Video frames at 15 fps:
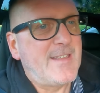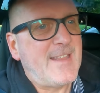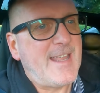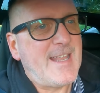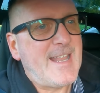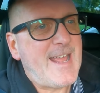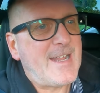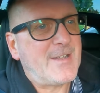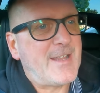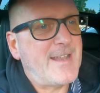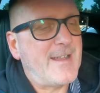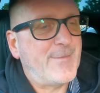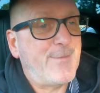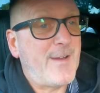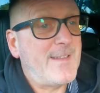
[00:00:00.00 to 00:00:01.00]
I
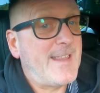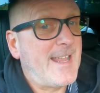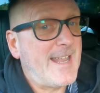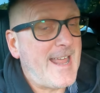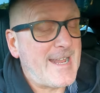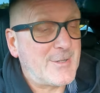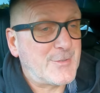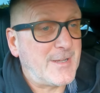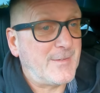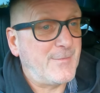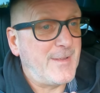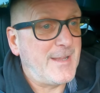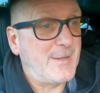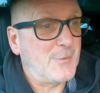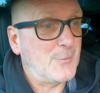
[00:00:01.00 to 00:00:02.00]
find the electric
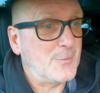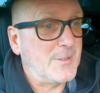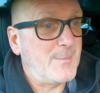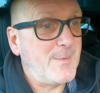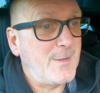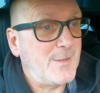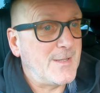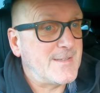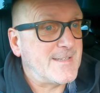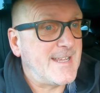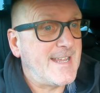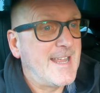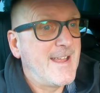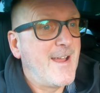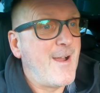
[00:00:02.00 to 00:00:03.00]
vehicle
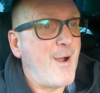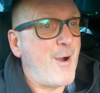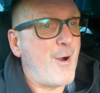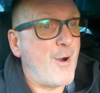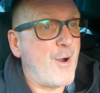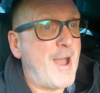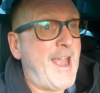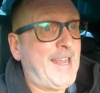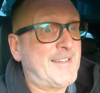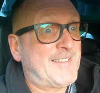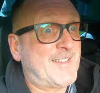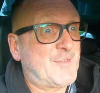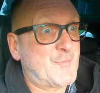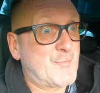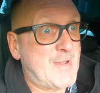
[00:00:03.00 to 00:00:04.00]
community are
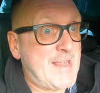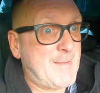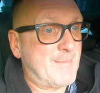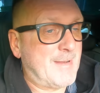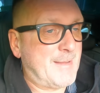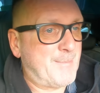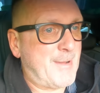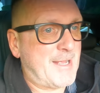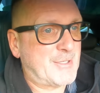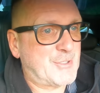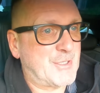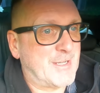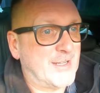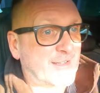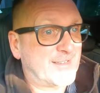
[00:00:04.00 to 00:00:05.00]
extremely
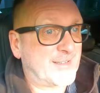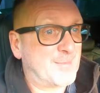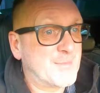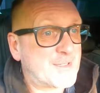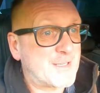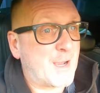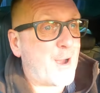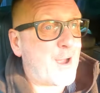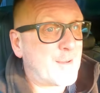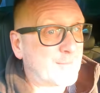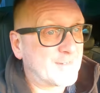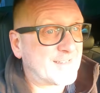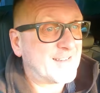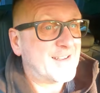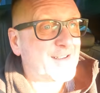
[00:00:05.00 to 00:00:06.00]
passionate,
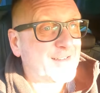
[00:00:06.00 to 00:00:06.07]
sometimes